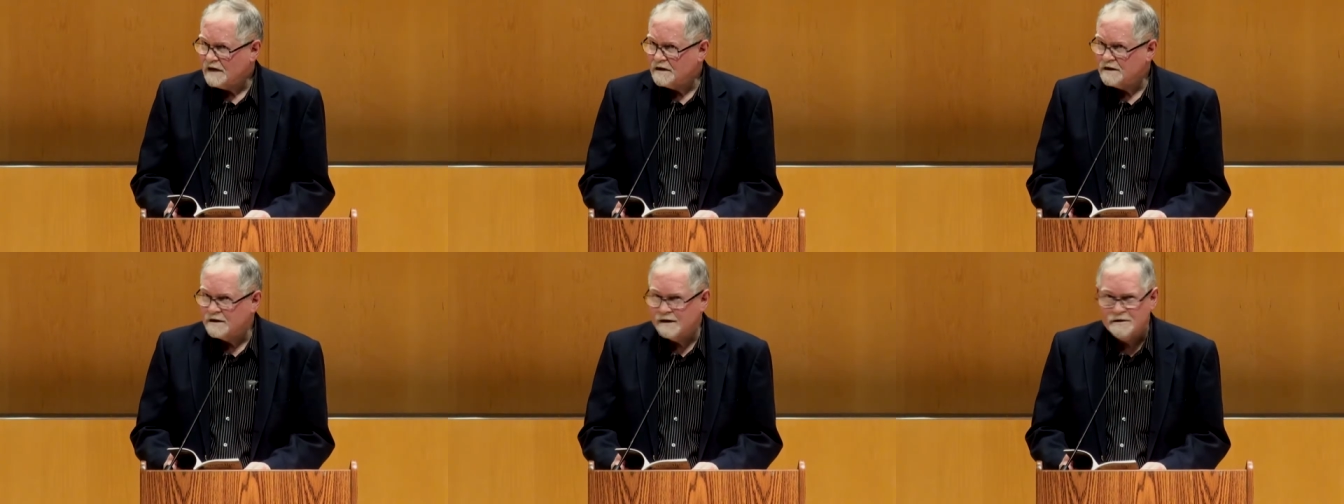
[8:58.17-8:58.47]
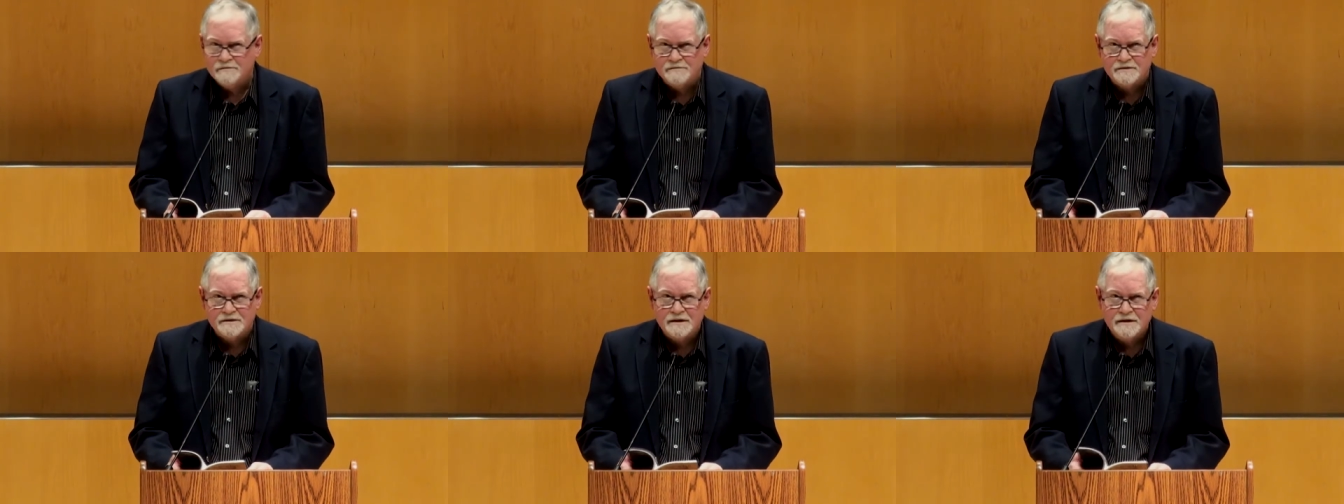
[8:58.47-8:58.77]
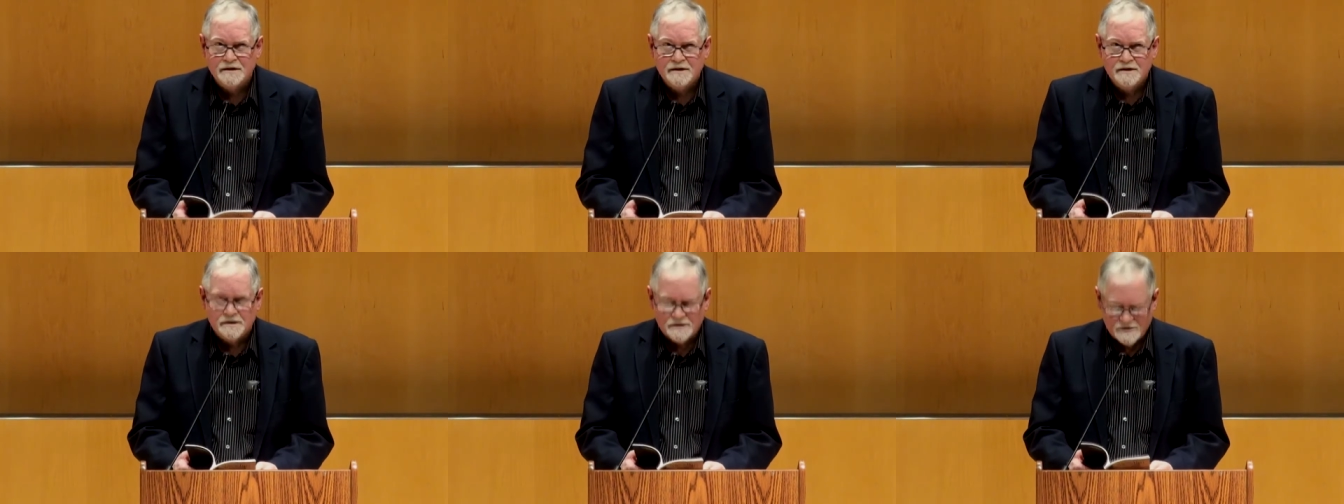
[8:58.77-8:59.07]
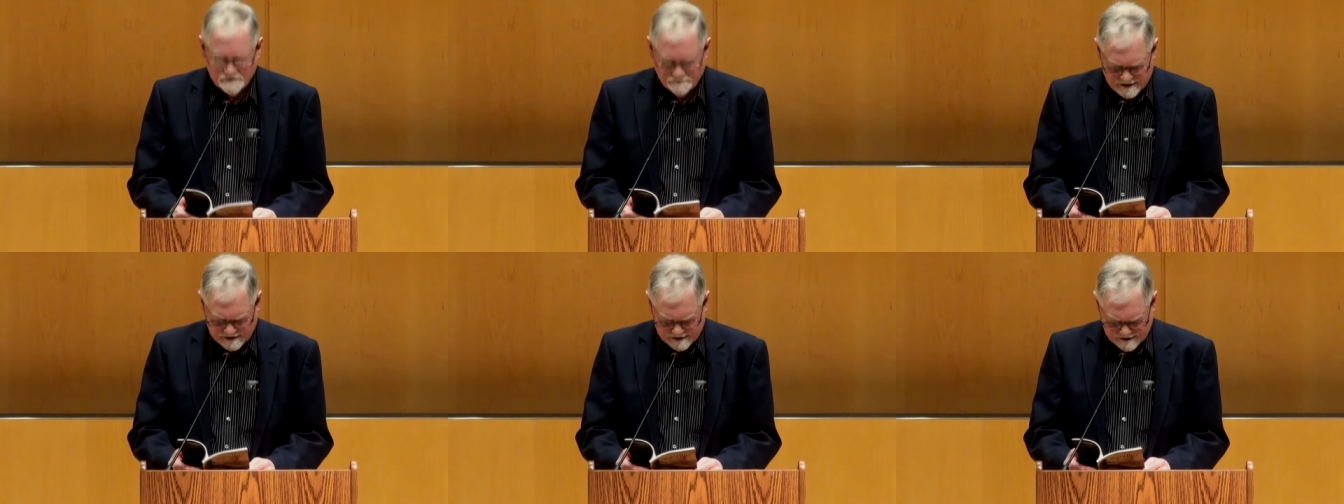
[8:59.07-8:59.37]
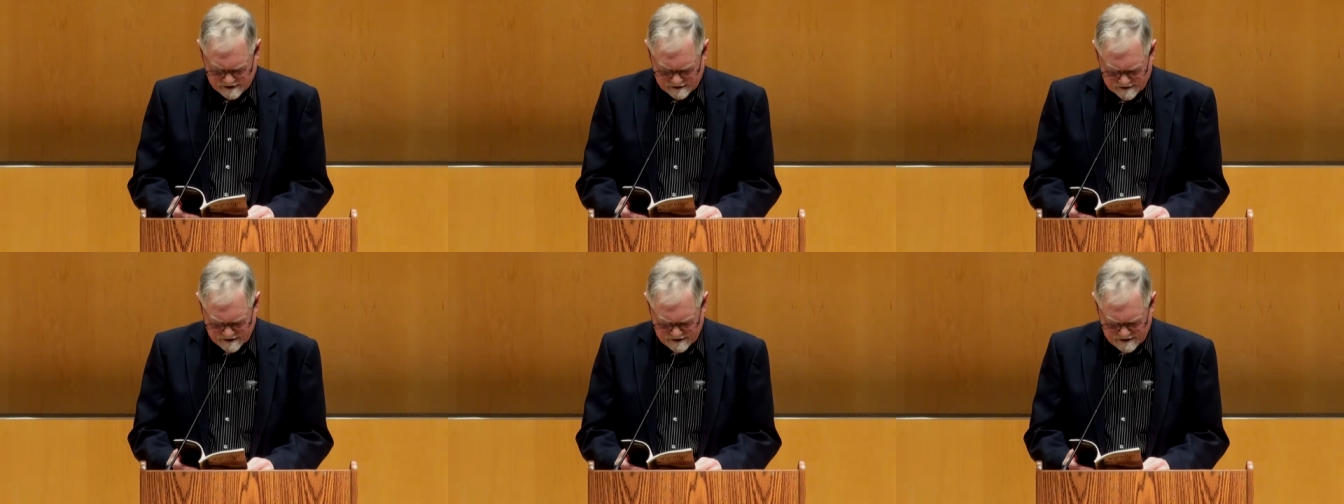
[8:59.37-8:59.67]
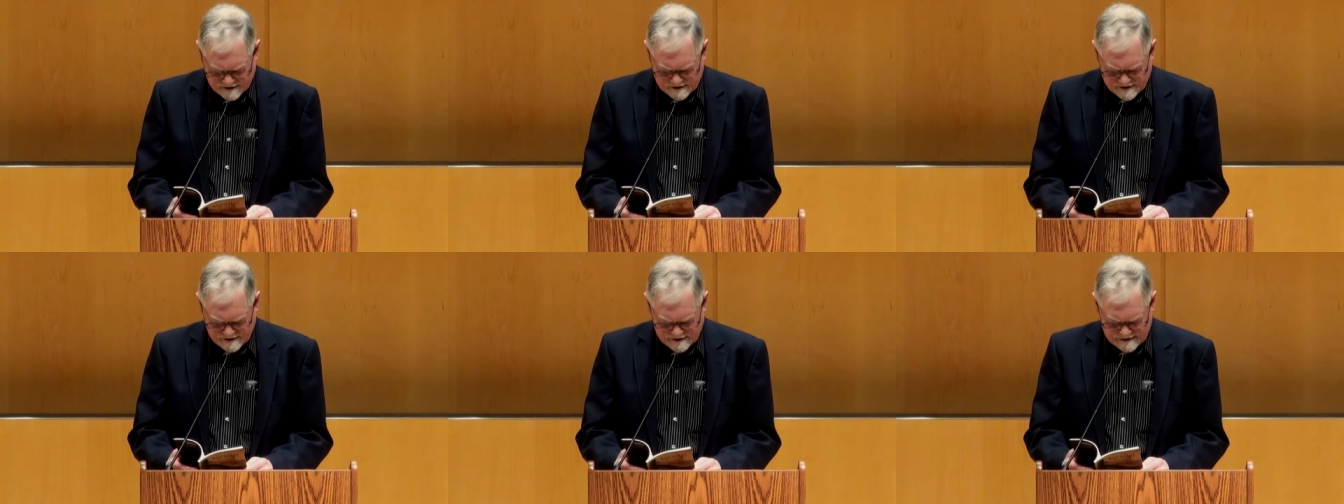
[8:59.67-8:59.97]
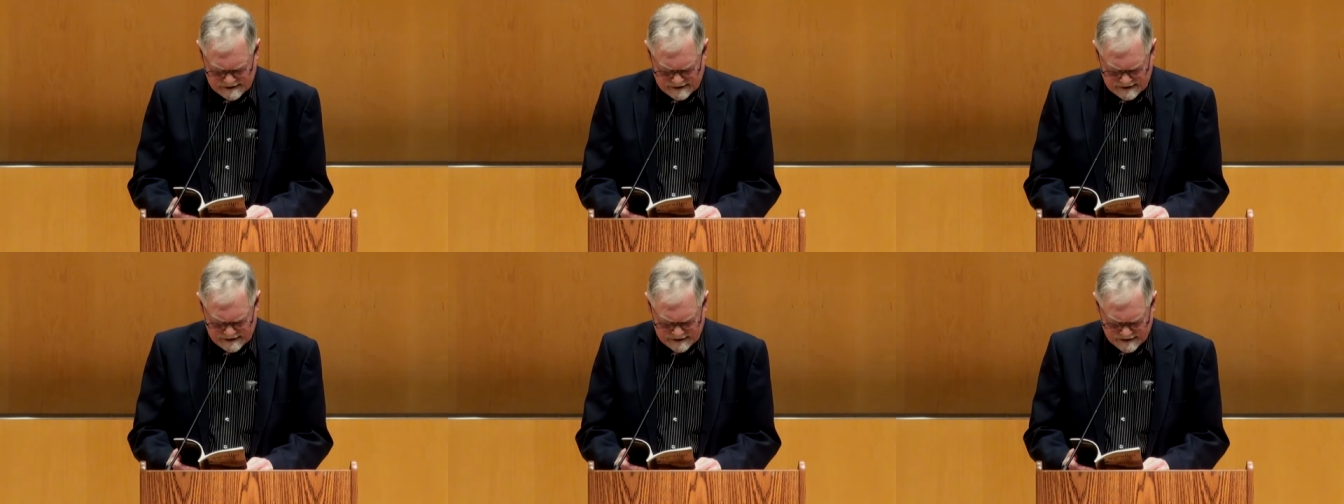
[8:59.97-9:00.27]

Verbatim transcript: Count de Montreuil